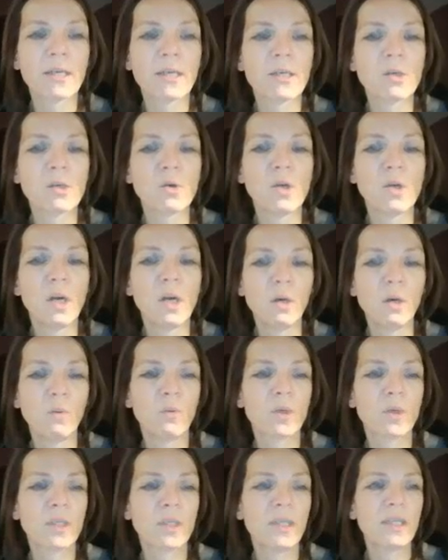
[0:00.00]
and you
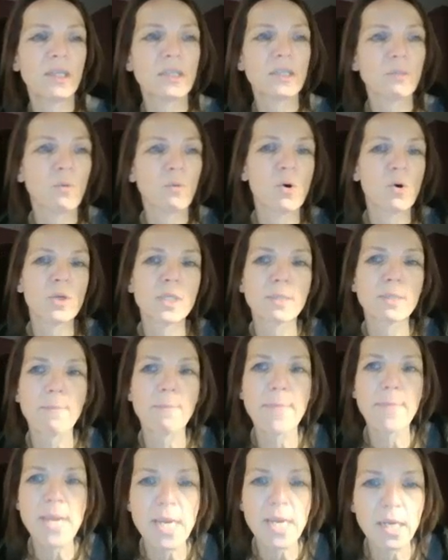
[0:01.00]
know what these
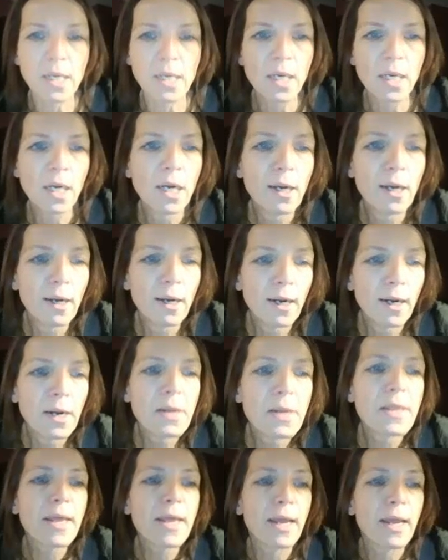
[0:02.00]
words mean,
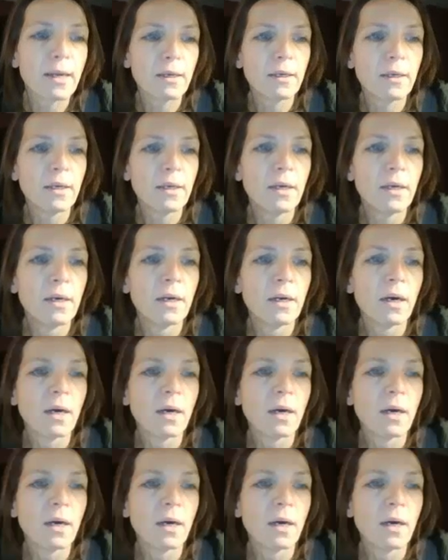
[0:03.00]
then